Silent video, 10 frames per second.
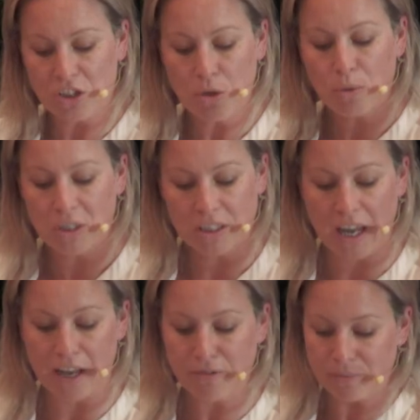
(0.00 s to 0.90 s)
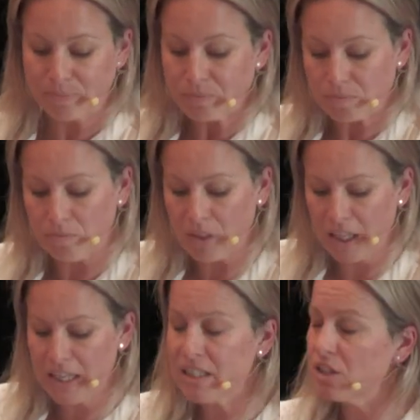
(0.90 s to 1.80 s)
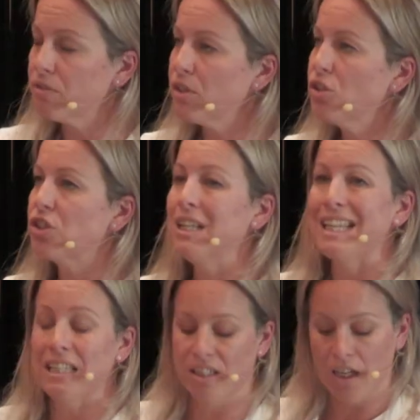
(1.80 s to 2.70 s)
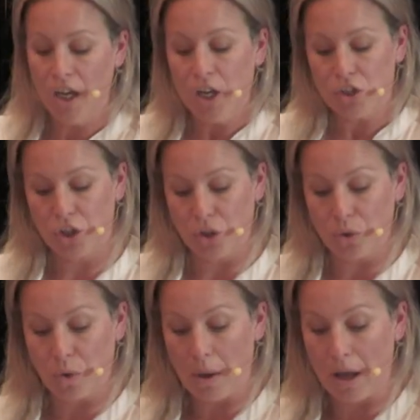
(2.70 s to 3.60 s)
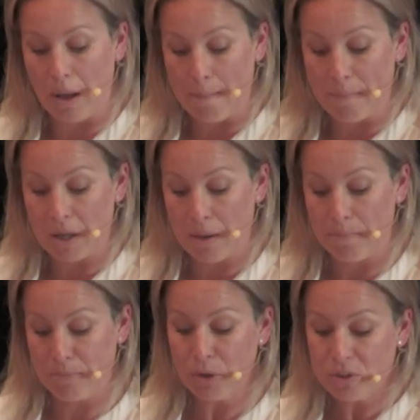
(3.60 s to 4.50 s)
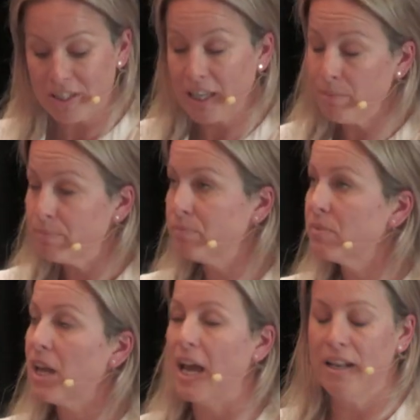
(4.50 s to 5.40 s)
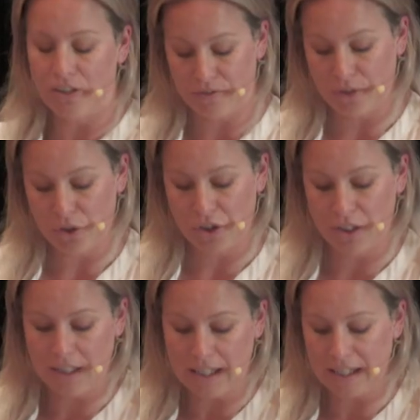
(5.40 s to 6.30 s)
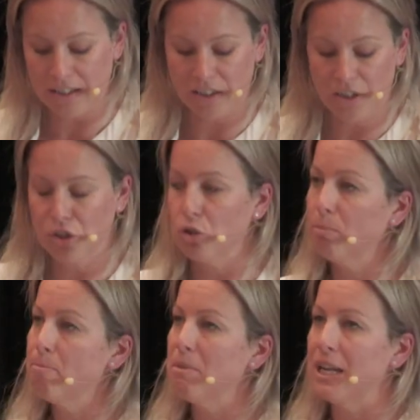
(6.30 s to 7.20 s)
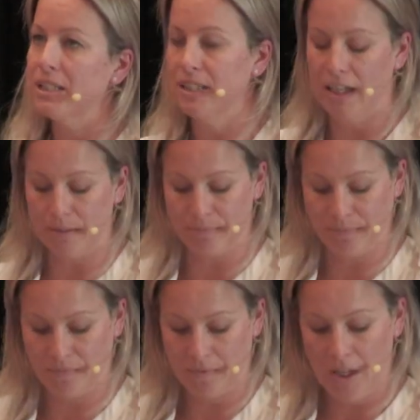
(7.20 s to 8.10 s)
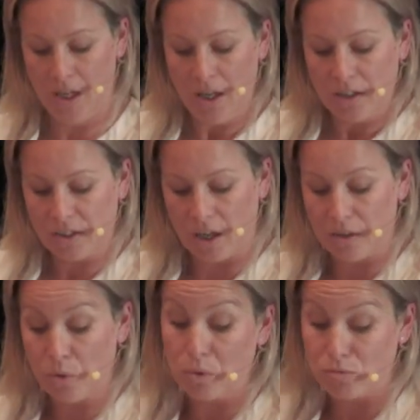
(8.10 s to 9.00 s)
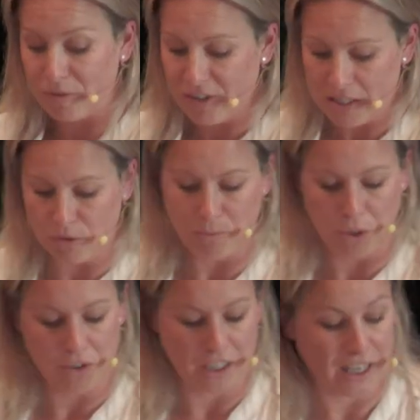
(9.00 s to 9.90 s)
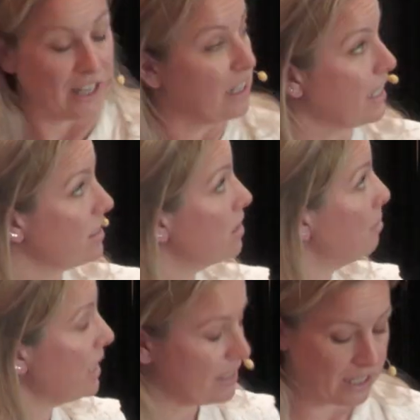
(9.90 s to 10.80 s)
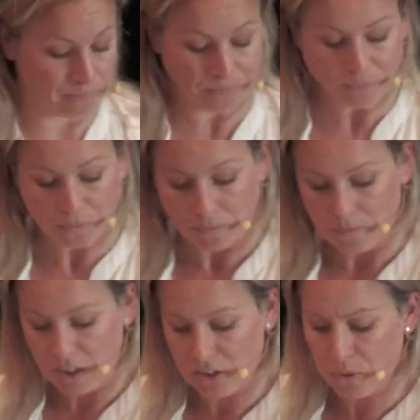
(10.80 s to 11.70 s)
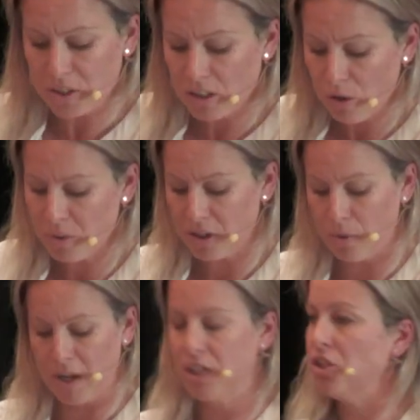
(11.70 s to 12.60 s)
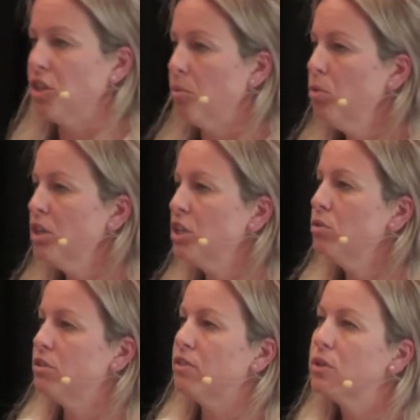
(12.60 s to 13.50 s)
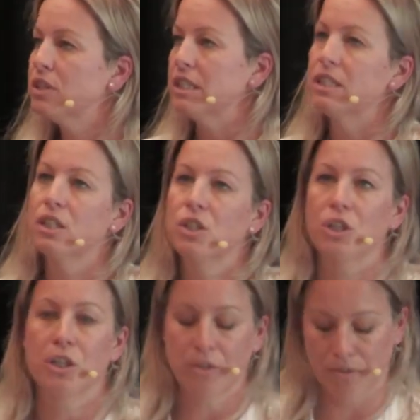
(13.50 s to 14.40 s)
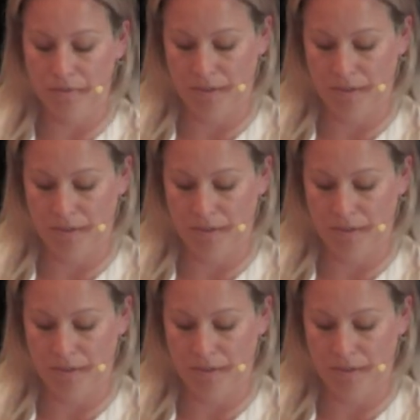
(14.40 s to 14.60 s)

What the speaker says: two points I have is that devotion leads to beauty, and devotion leads to blessing. So or reveals beauty and leads to blessing. So I start with a question. What are you devoted to?